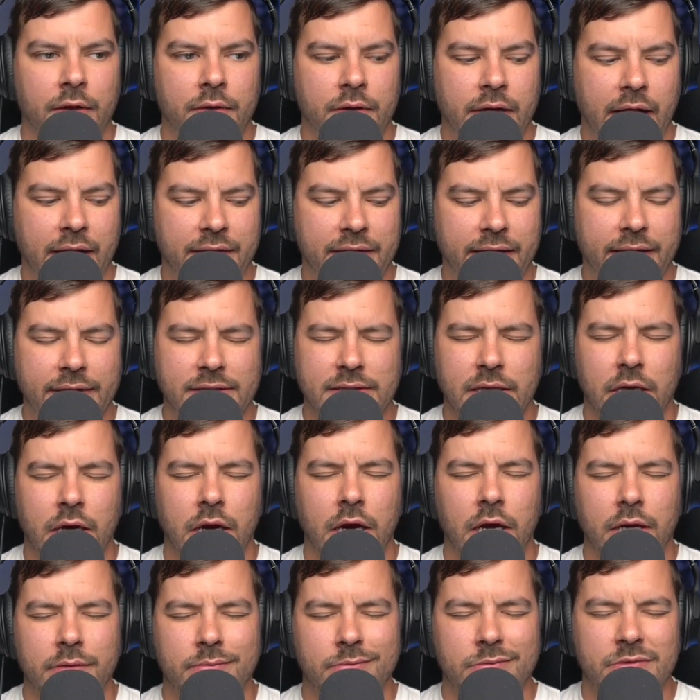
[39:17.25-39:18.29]
I think it's
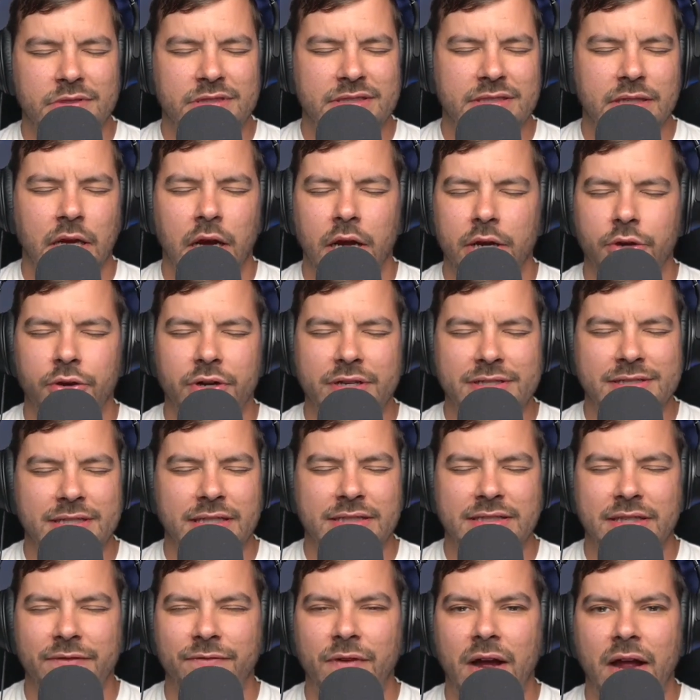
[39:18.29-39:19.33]

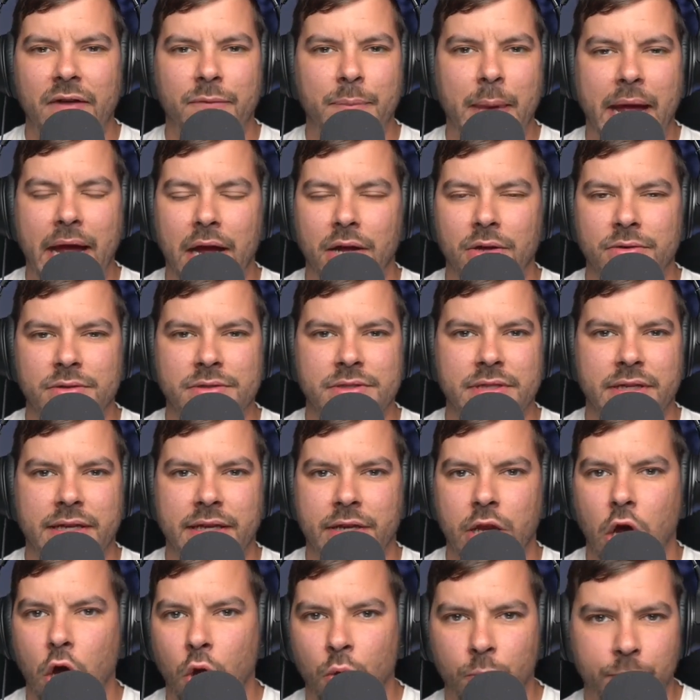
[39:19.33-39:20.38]
165 pounds
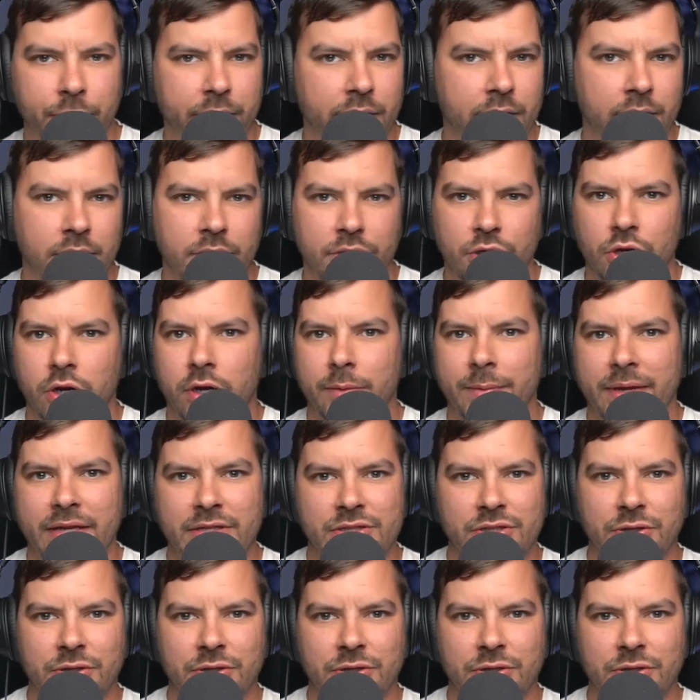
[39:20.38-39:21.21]
in open, you know what I mean?